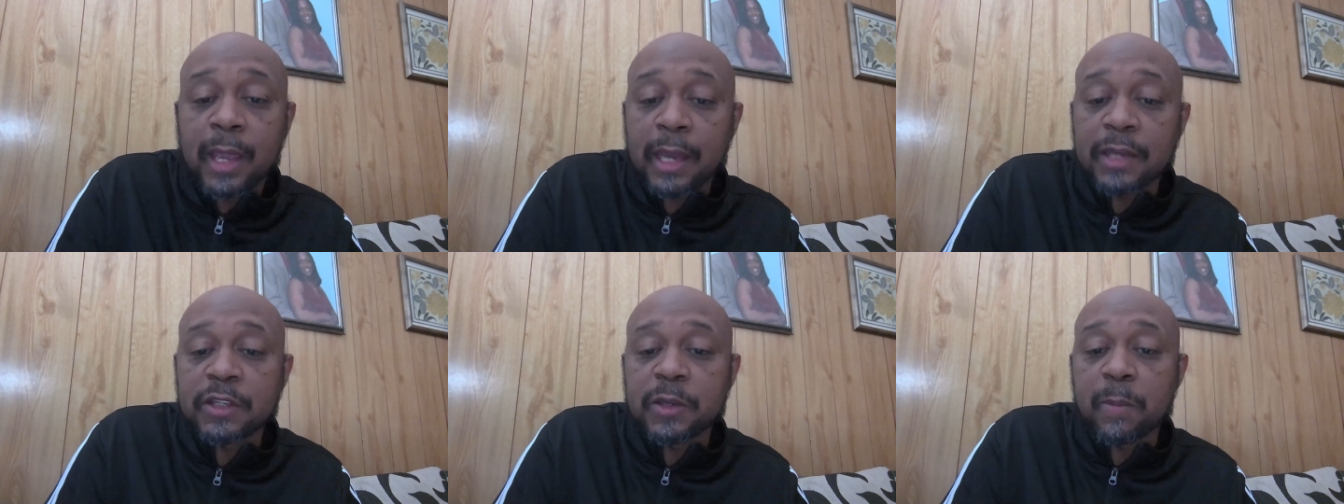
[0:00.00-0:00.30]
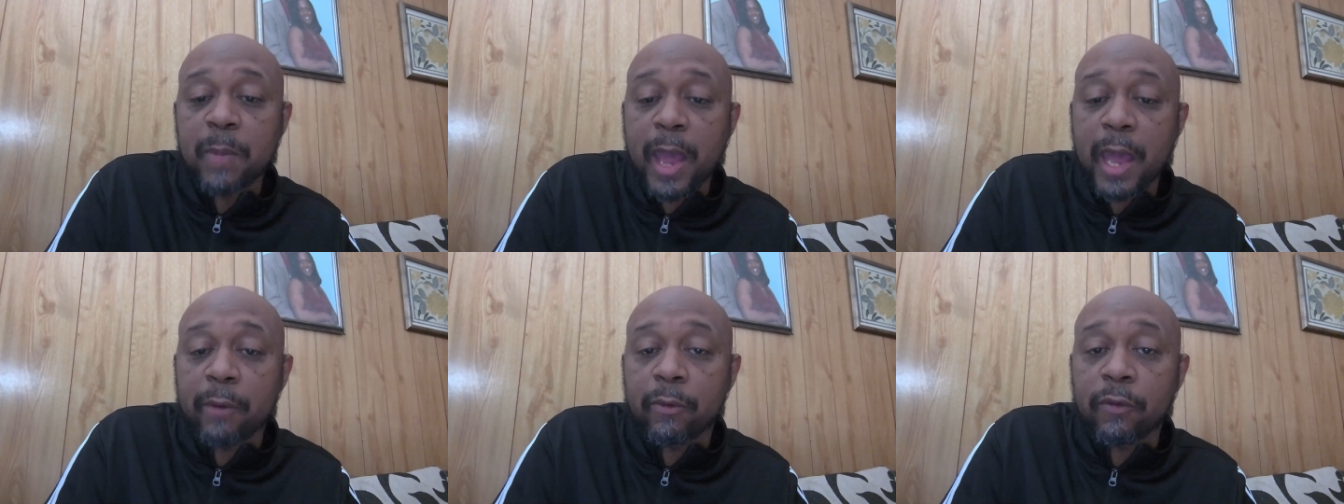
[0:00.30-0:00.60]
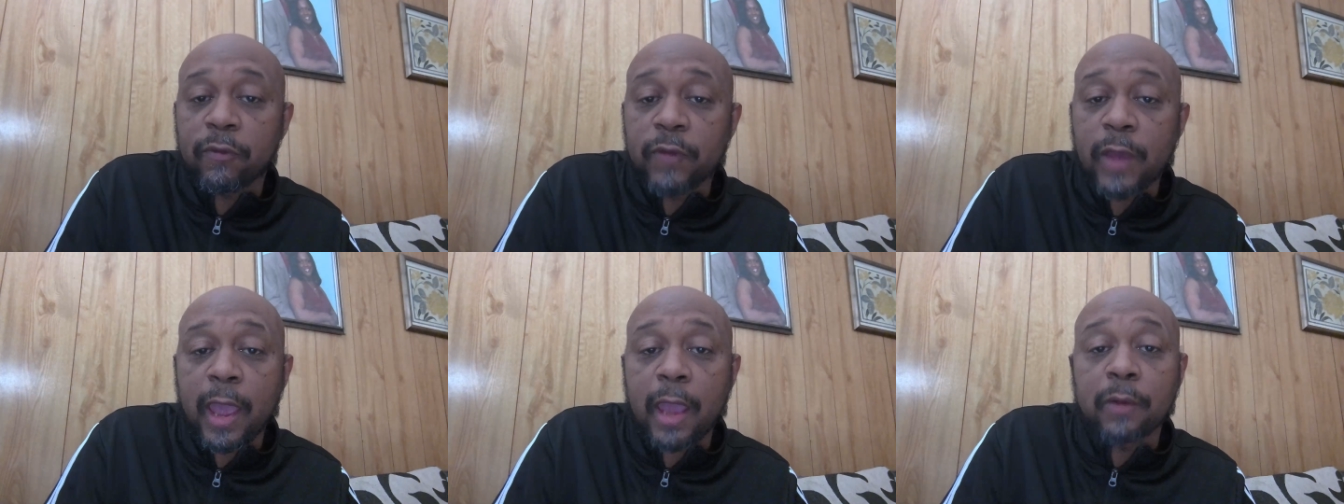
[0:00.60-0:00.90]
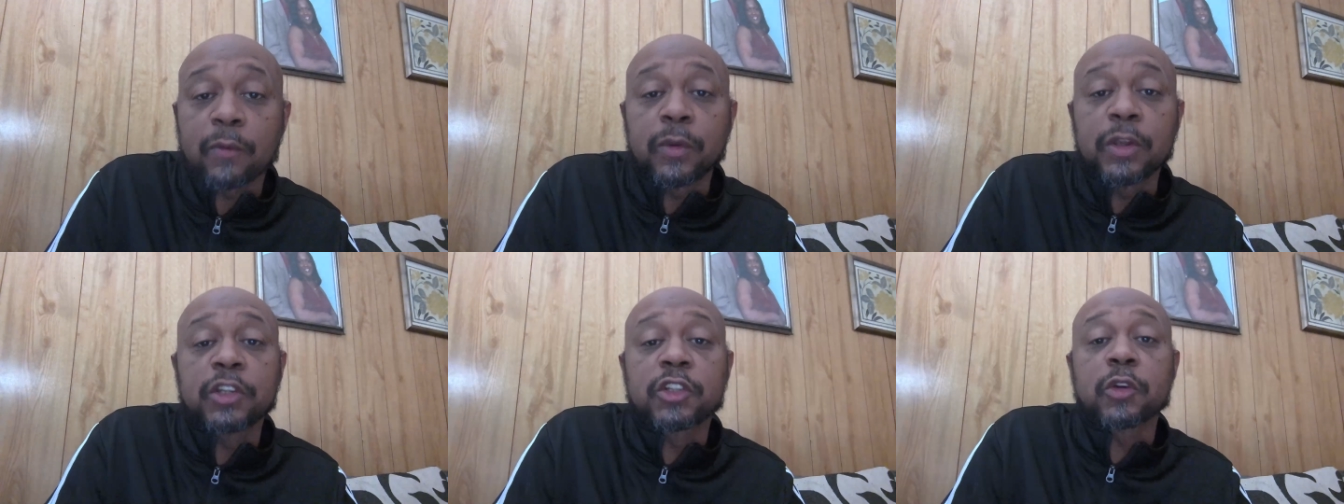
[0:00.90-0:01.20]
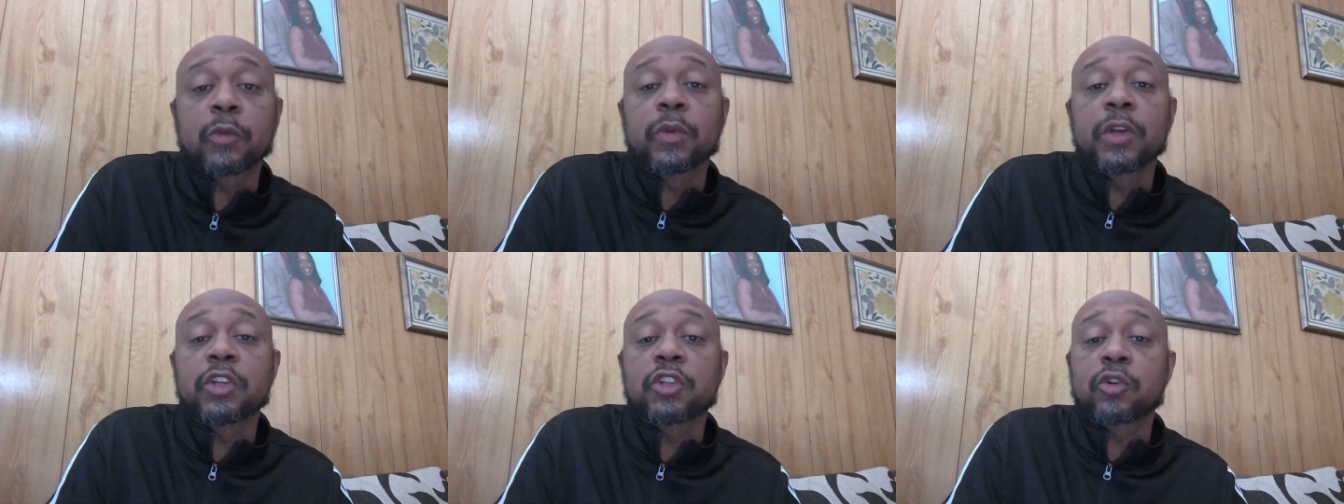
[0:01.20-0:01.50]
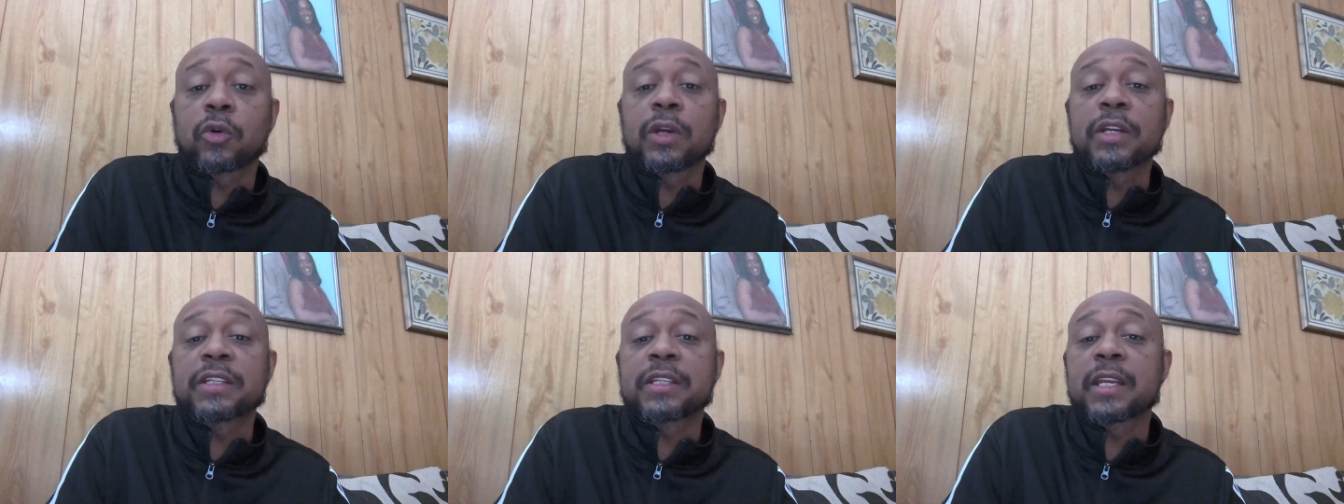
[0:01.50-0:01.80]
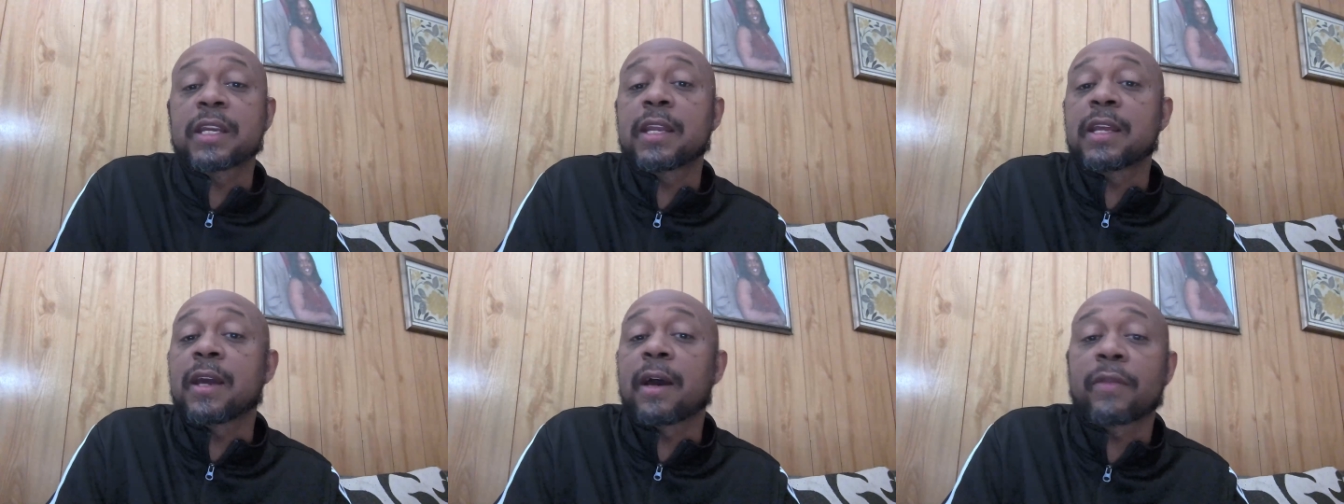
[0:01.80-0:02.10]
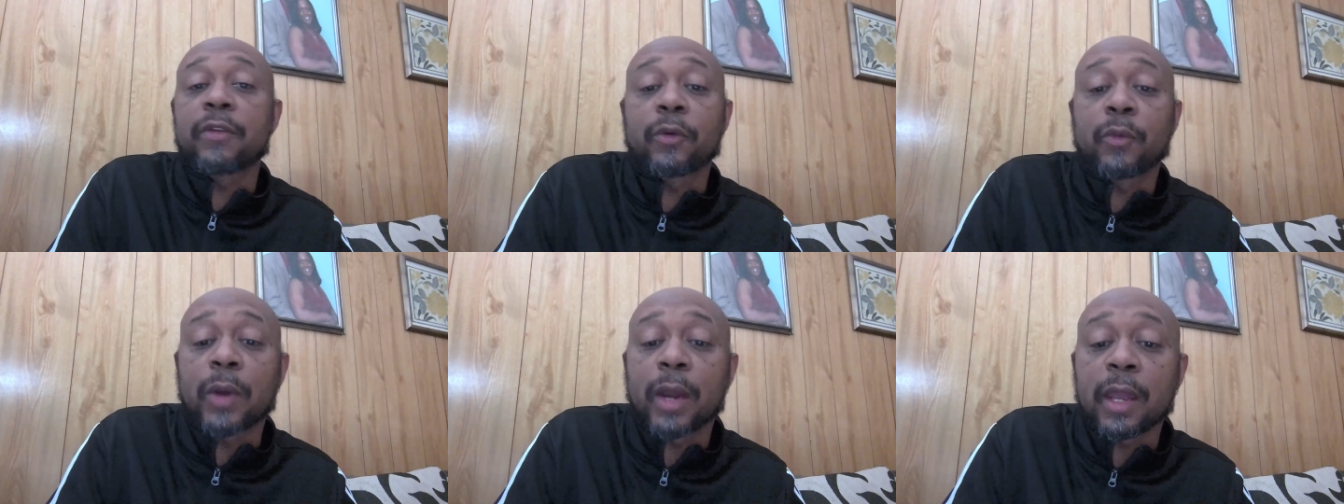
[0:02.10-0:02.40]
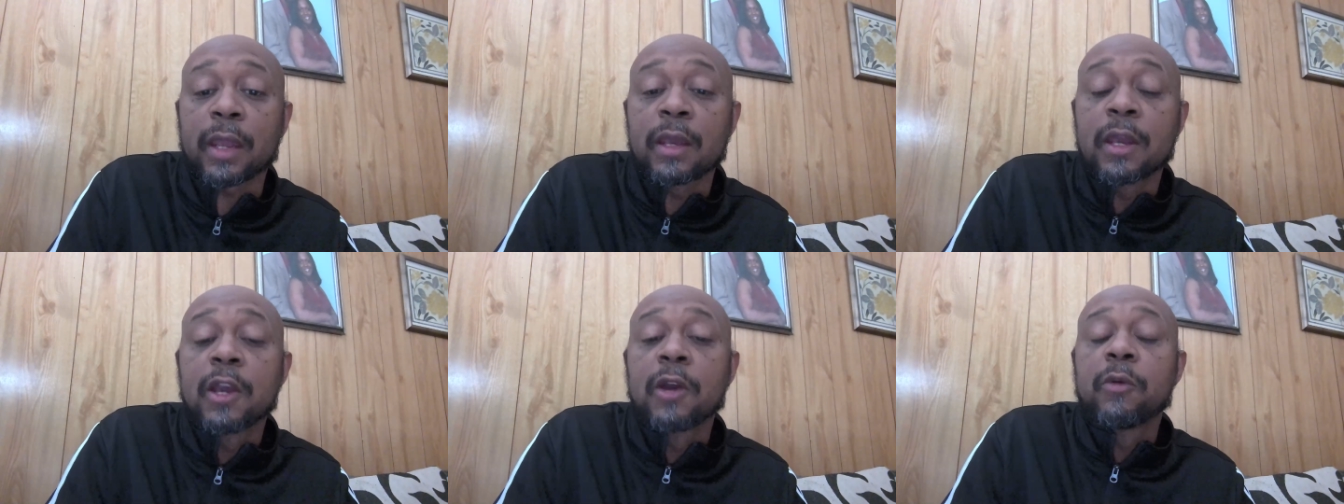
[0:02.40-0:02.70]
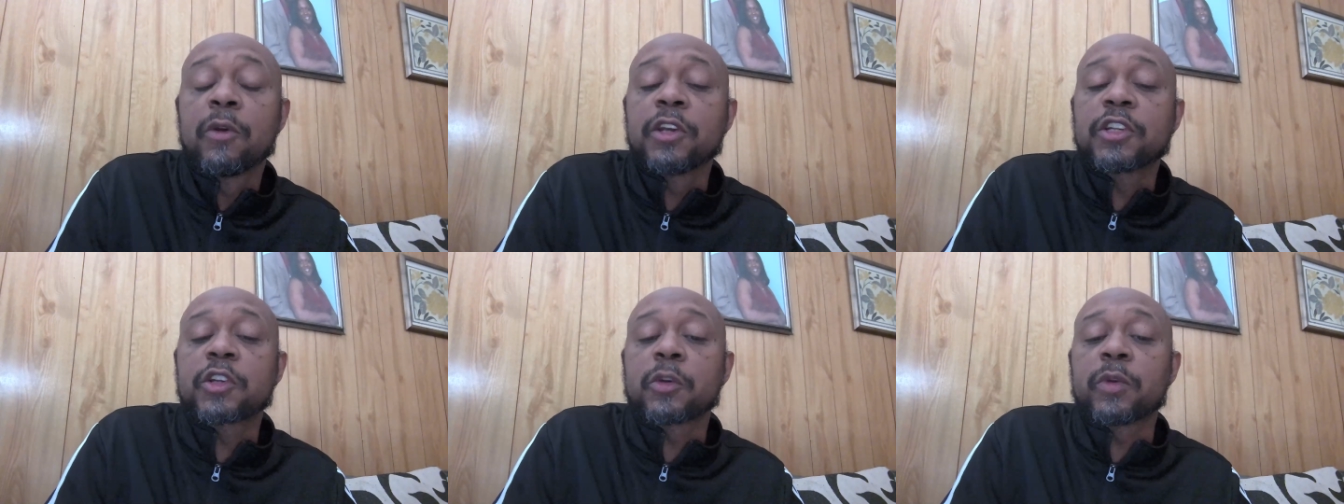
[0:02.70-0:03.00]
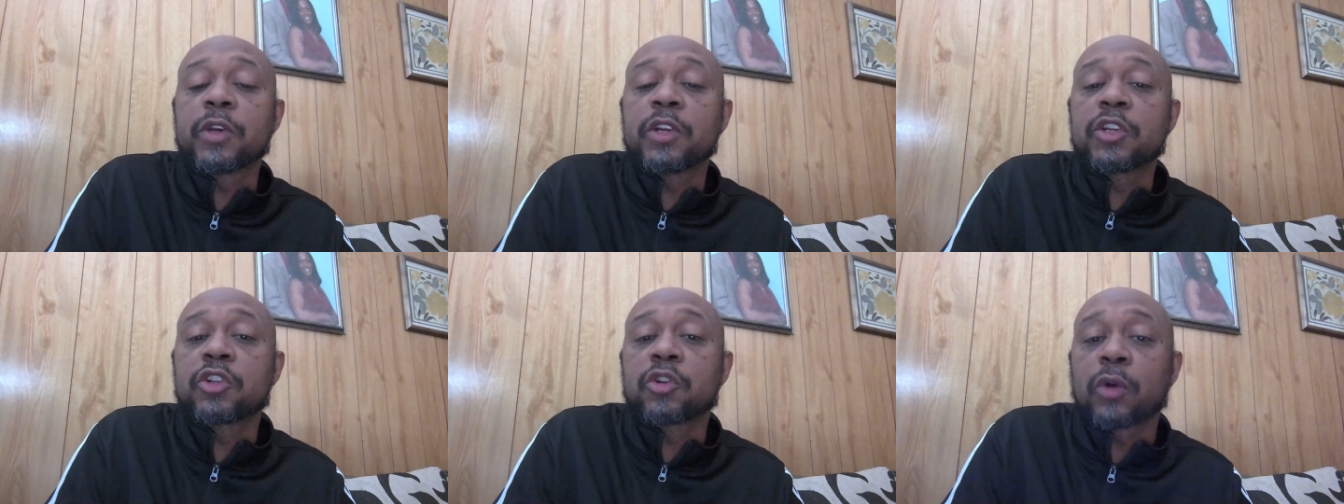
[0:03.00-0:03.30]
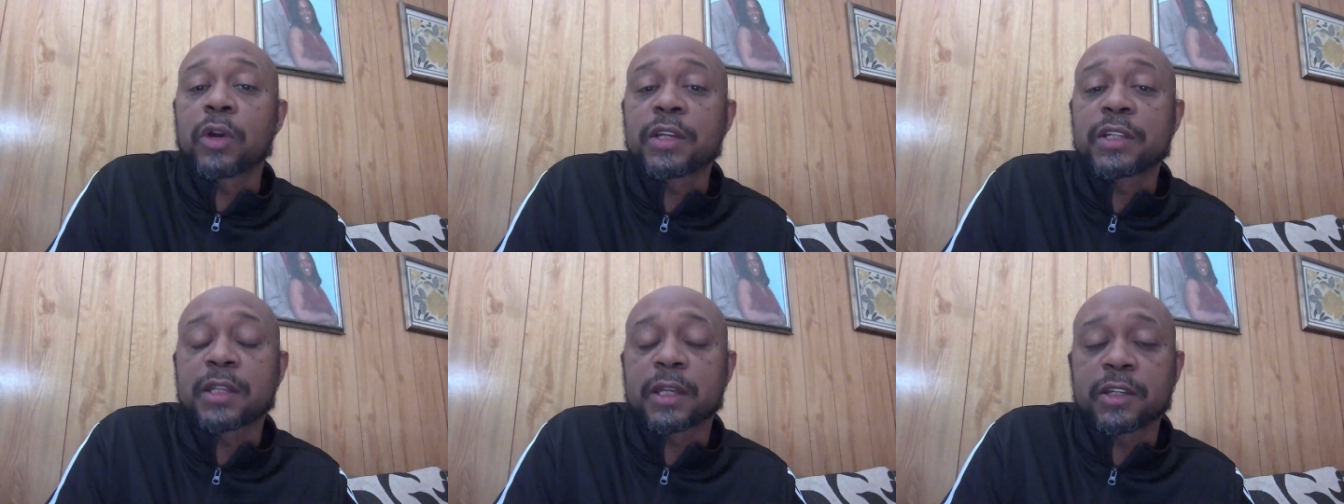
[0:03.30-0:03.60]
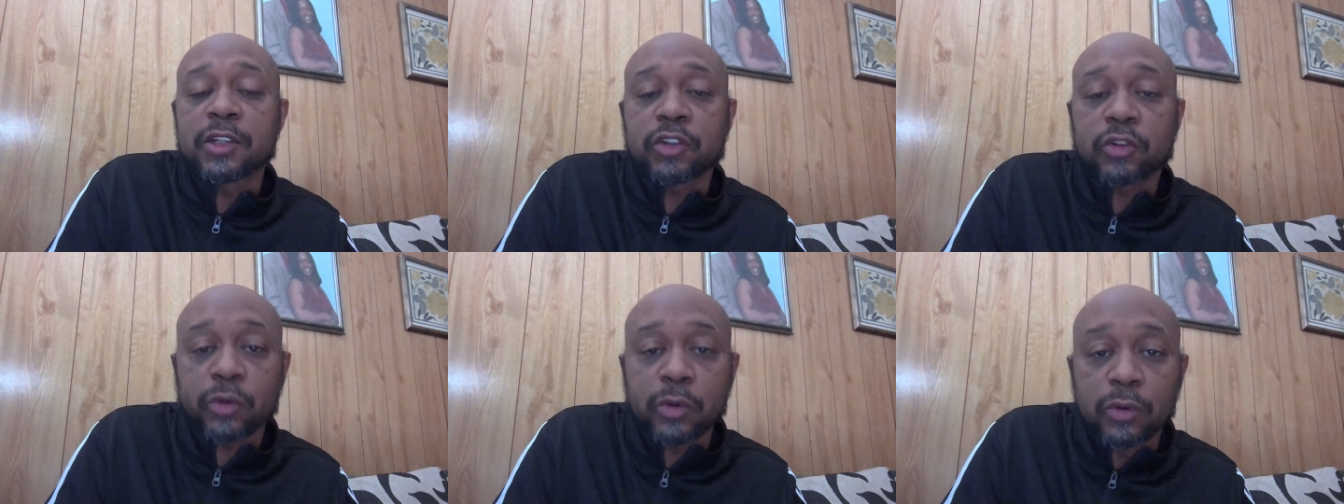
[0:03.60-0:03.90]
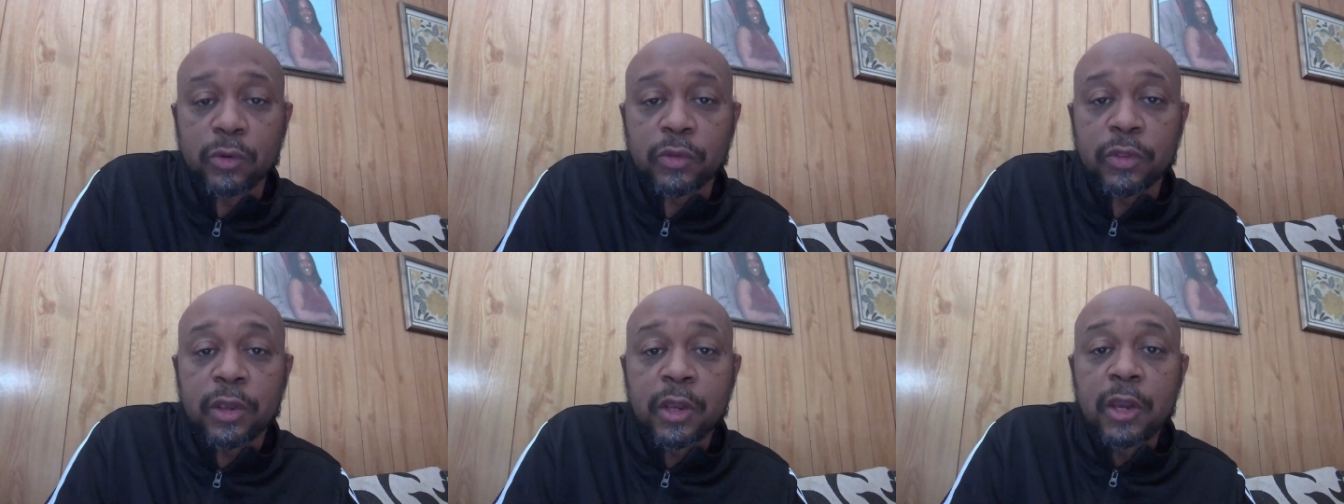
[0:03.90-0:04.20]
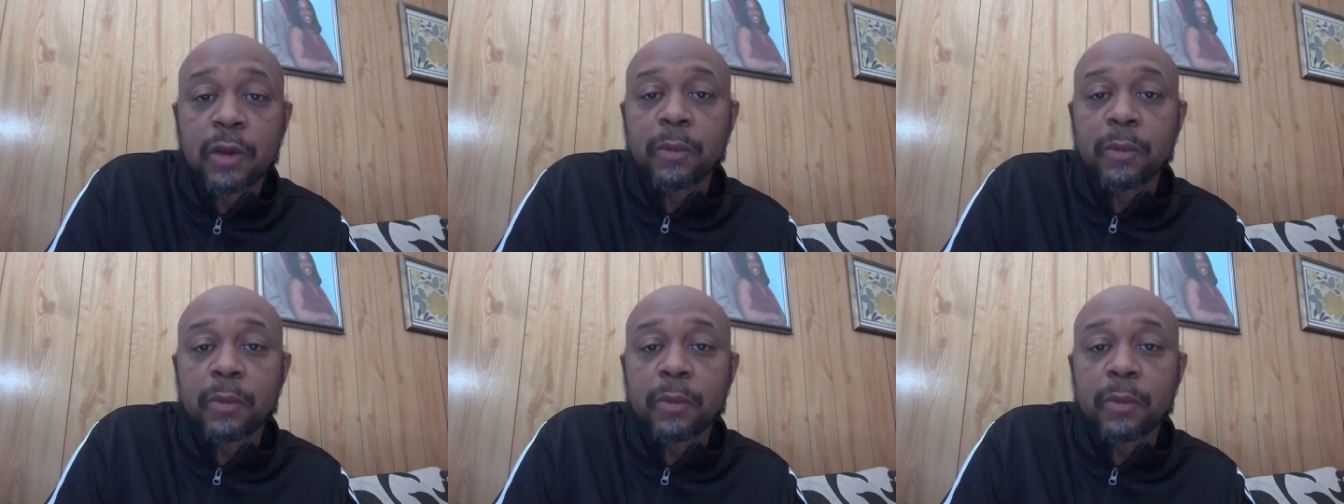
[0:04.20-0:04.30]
As a matter of fact, we should rejoice in the other way. We should rejoice in truth.